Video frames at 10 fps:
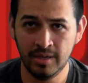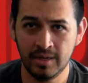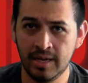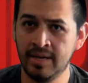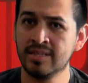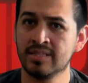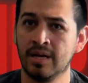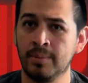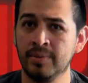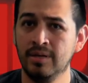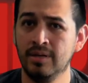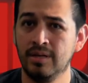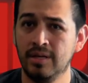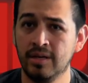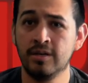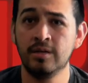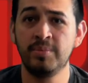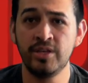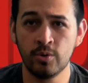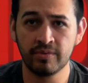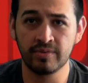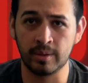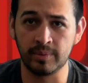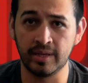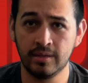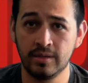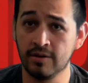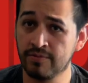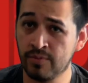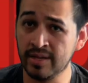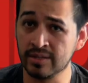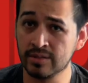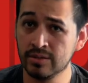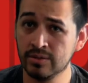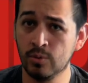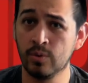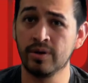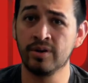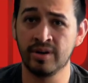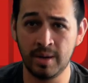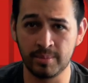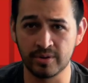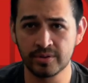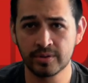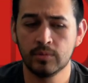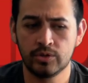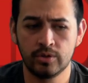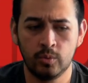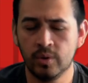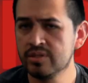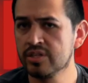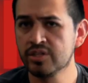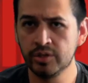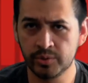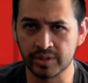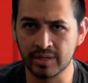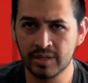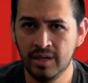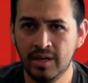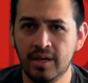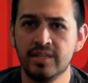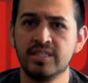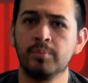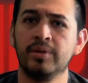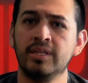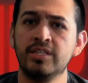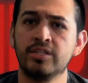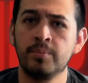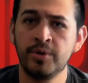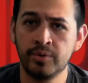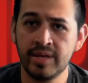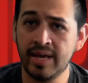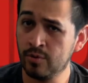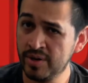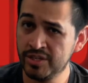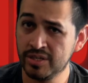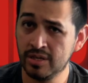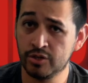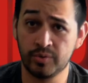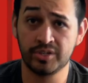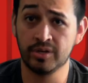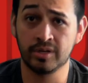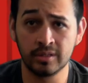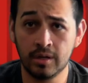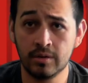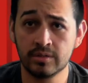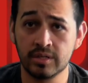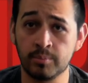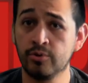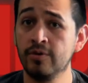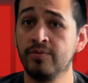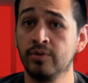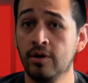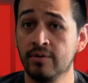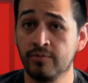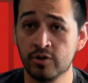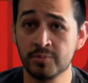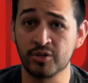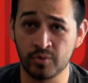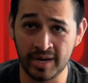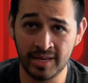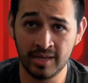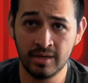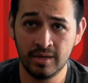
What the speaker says: And next time, it could be your family, your friends, or your neighbors. So what's the solution? Is it policed community outreach, stricter gun laws, improved law enforcement training?